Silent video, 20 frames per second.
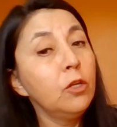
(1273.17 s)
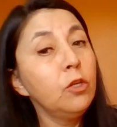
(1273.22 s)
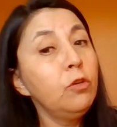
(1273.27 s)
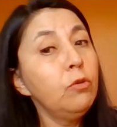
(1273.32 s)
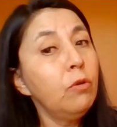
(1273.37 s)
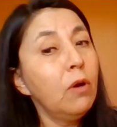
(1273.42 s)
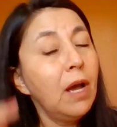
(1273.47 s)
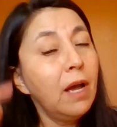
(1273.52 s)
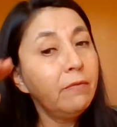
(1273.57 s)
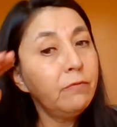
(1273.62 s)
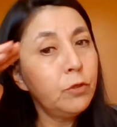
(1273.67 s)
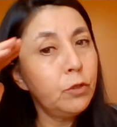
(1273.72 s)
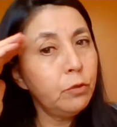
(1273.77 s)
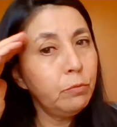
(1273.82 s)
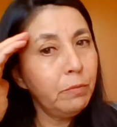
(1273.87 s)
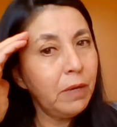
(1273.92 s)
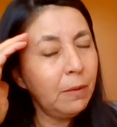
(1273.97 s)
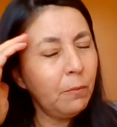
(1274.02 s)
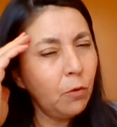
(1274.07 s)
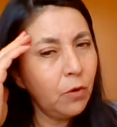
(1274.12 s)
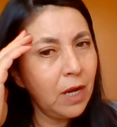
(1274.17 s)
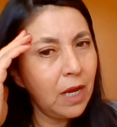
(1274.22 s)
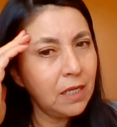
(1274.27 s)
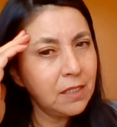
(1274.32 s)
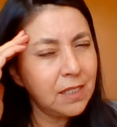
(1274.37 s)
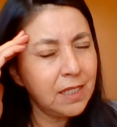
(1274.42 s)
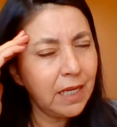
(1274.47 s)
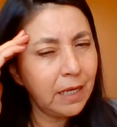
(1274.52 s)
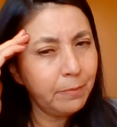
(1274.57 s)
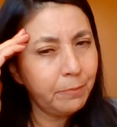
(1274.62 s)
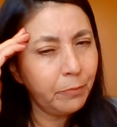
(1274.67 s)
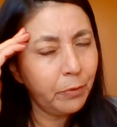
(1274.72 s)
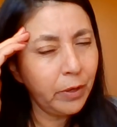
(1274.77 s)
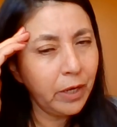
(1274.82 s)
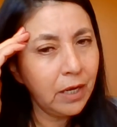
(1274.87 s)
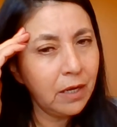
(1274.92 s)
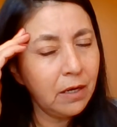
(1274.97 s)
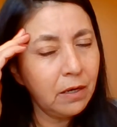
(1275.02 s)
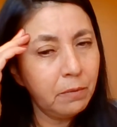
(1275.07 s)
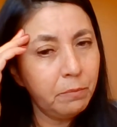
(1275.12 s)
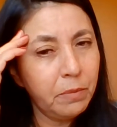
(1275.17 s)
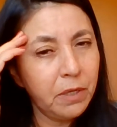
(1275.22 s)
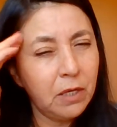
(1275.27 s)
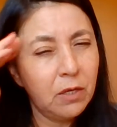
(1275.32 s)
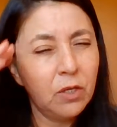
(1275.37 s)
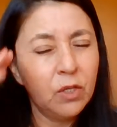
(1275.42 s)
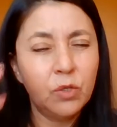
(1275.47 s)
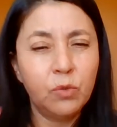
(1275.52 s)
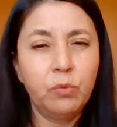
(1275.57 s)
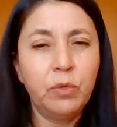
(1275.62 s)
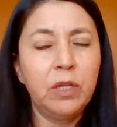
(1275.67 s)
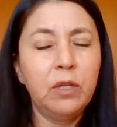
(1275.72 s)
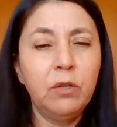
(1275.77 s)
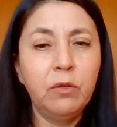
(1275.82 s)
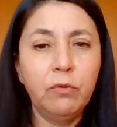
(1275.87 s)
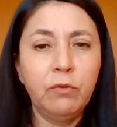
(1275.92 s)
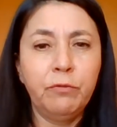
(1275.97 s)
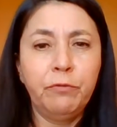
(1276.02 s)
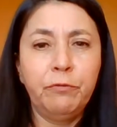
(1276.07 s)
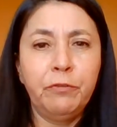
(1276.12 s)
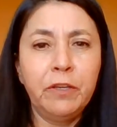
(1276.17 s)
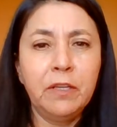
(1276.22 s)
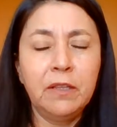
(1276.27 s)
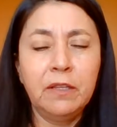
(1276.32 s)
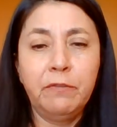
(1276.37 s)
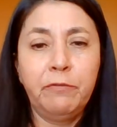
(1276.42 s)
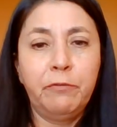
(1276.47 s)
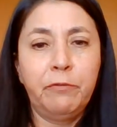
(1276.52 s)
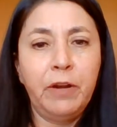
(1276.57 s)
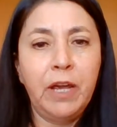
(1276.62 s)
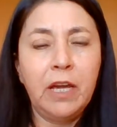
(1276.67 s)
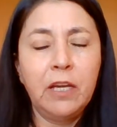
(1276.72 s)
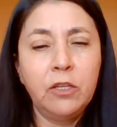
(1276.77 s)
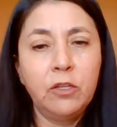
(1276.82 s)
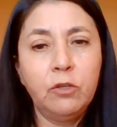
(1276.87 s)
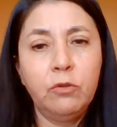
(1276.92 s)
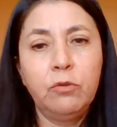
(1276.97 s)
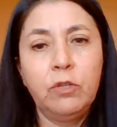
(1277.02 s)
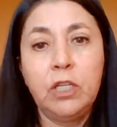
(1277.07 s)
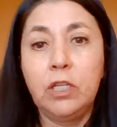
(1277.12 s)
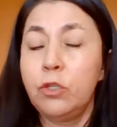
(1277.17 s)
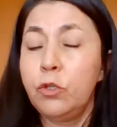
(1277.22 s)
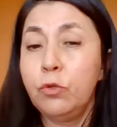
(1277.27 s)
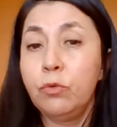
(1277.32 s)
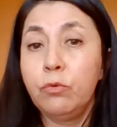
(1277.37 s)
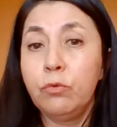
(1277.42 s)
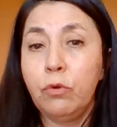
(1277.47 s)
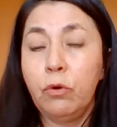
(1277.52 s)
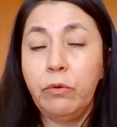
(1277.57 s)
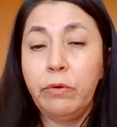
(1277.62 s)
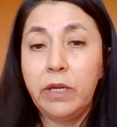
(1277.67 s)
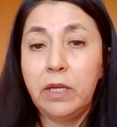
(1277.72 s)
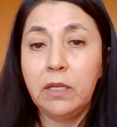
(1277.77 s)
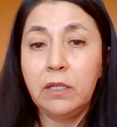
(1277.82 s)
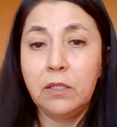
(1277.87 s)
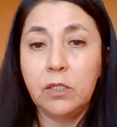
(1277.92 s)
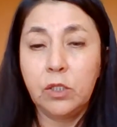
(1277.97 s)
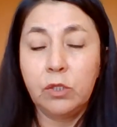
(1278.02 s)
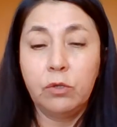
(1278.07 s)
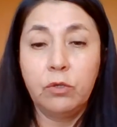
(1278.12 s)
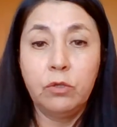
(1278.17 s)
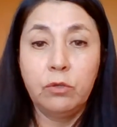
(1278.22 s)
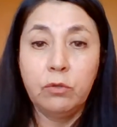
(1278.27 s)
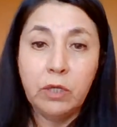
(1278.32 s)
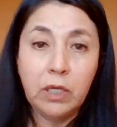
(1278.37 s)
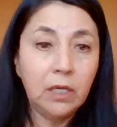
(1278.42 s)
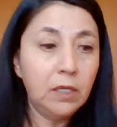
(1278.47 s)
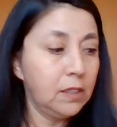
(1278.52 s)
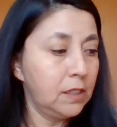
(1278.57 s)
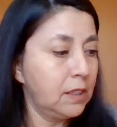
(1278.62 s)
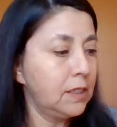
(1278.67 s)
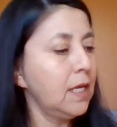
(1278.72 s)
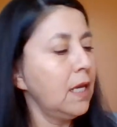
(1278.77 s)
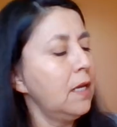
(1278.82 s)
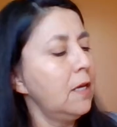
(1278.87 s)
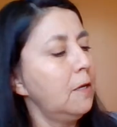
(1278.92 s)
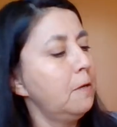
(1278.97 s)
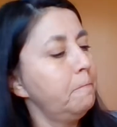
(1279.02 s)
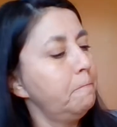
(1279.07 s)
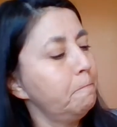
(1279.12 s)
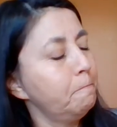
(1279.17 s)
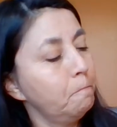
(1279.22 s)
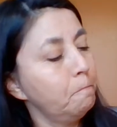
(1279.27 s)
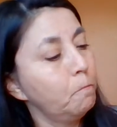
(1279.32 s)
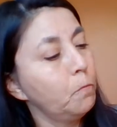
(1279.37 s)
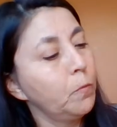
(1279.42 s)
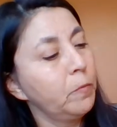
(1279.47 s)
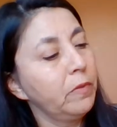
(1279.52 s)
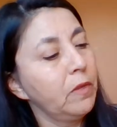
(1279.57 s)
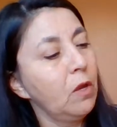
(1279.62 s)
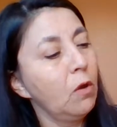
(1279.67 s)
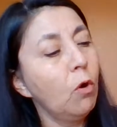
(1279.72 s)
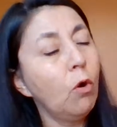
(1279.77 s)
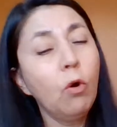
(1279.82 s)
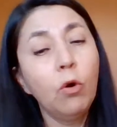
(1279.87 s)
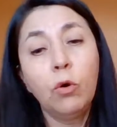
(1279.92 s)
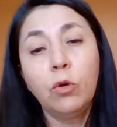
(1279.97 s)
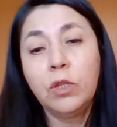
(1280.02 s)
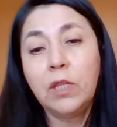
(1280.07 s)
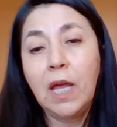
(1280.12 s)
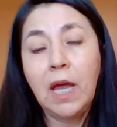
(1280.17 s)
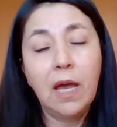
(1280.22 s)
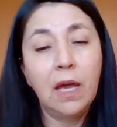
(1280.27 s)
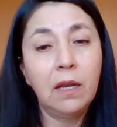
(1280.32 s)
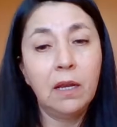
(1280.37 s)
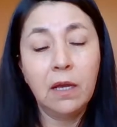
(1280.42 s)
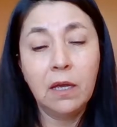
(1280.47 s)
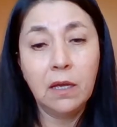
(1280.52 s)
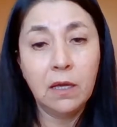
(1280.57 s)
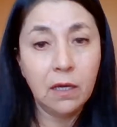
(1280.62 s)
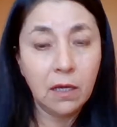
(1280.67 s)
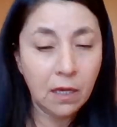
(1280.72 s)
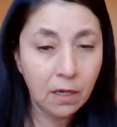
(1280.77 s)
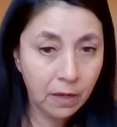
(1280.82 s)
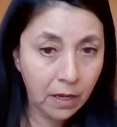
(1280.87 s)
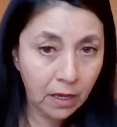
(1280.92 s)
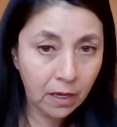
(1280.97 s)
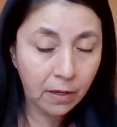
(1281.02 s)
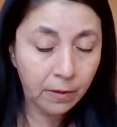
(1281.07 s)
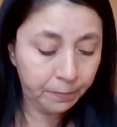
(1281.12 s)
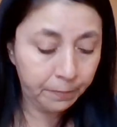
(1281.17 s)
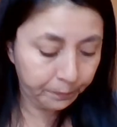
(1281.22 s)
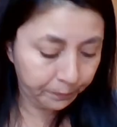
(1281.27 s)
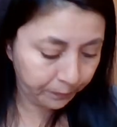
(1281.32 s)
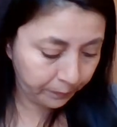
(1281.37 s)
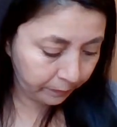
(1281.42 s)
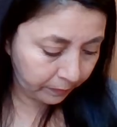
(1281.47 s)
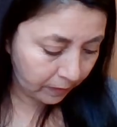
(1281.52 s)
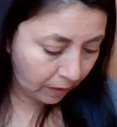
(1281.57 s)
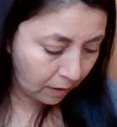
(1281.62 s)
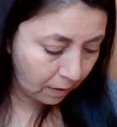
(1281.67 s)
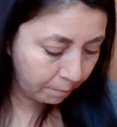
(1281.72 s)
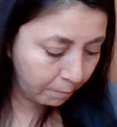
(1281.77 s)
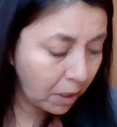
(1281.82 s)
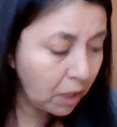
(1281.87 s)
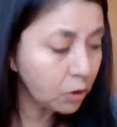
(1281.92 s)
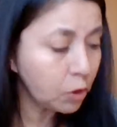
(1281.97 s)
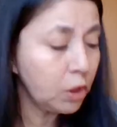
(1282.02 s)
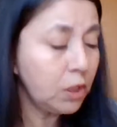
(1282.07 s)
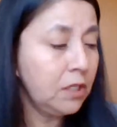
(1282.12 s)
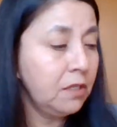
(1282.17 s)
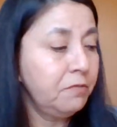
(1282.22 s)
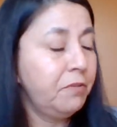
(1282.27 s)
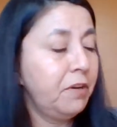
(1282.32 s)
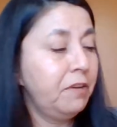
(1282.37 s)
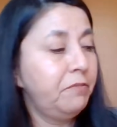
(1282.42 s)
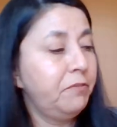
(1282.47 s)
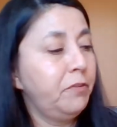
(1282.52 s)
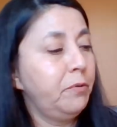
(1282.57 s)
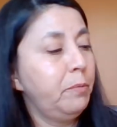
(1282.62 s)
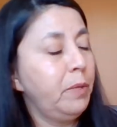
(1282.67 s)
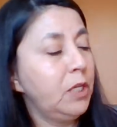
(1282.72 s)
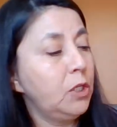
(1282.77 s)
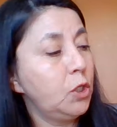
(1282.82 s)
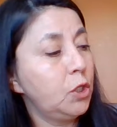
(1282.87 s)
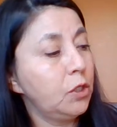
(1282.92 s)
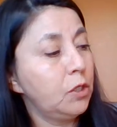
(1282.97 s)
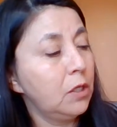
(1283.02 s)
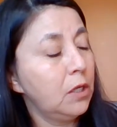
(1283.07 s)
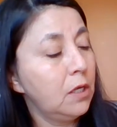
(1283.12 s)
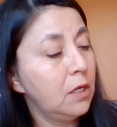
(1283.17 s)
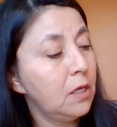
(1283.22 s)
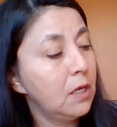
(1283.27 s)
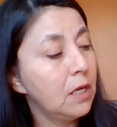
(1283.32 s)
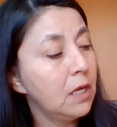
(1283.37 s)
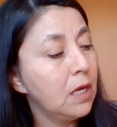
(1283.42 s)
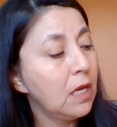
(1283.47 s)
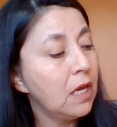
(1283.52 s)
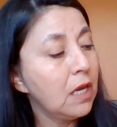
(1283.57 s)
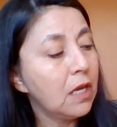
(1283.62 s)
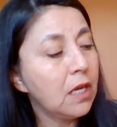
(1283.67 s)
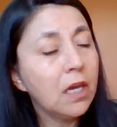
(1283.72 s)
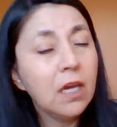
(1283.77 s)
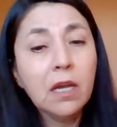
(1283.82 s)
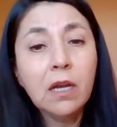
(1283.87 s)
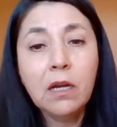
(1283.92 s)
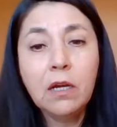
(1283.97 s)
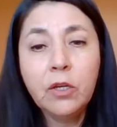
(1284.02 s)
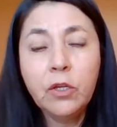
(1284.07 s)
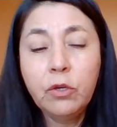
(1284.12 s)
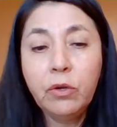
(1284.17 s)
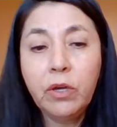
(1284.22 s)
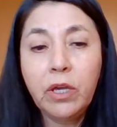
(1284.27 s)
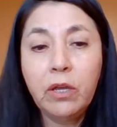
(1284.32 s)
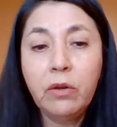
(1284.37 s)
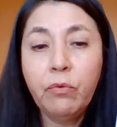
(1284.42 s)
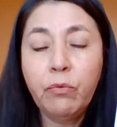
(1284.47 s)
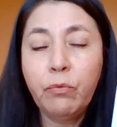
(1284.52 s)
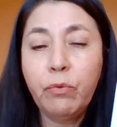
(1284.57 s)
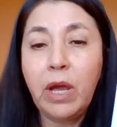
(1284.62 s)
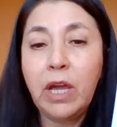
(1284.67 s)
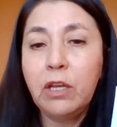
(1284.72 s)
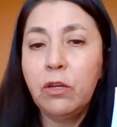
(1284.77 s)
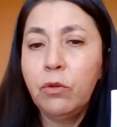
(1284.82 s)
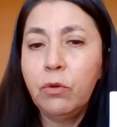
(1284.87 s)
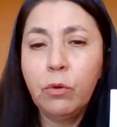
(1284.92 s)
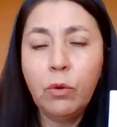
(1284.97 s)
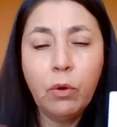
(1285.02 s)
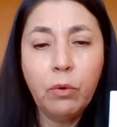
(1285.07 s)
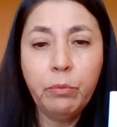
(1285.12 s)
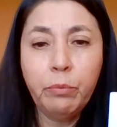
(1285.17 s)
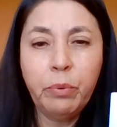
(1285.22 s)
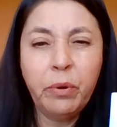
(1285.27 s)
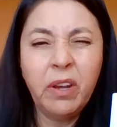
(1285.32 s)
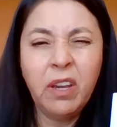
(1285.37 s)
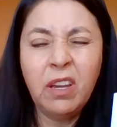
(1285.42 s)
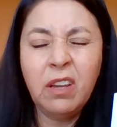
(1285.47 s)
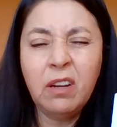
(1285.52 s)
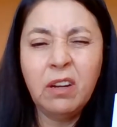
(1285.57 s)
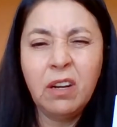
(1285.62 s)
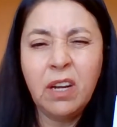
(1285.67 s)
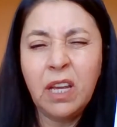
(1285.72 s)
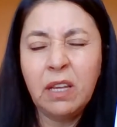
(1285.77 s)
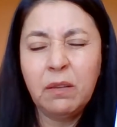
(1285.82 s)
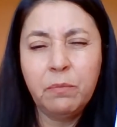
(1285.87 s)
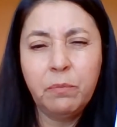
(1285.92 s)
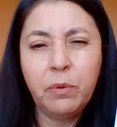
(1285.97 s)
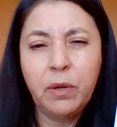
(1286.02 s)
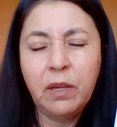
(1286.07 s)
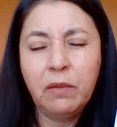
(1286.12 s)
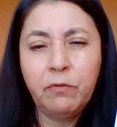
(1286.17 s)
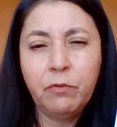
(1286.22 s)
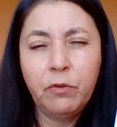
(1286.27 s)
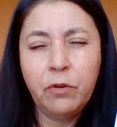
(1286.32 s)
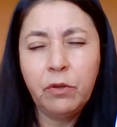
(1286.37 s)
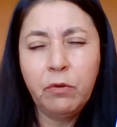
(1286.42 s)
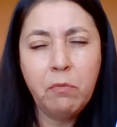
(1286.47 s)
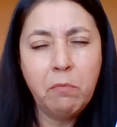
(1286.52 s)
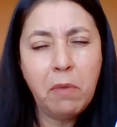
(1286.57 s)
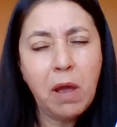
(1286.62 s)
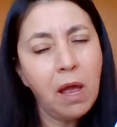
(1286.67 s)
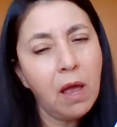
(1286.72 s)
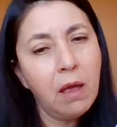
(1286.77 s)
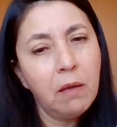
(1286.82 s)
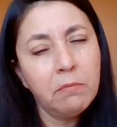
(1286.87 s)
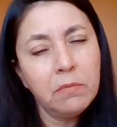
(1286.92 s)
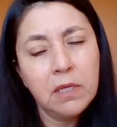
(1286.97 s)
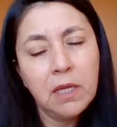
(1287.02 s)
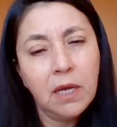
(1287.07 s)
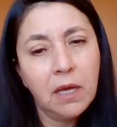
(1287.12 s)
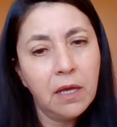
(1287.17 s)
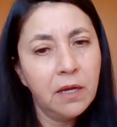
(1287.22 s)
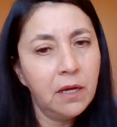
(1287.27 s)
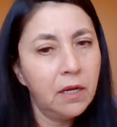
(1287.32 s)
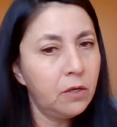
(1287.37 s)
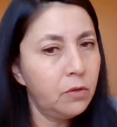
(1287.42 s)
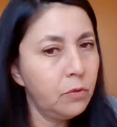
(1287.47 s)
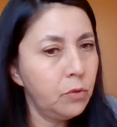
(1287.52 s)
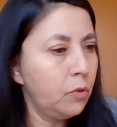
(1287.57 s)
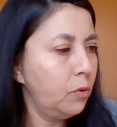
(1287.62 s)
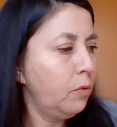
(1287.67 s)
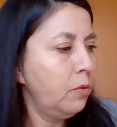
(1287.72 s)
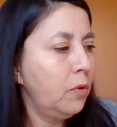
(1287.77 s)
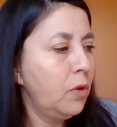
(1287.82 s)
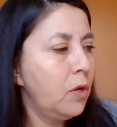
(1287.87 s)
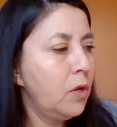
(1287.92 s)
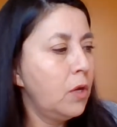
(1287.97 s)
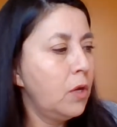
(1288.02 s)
You have to memorize that prayer because when you feel afraid, you need to know it so you can say it. Or that positive affirmation. Here you can write your own prayer, like pray for your mom, dad, I don't know.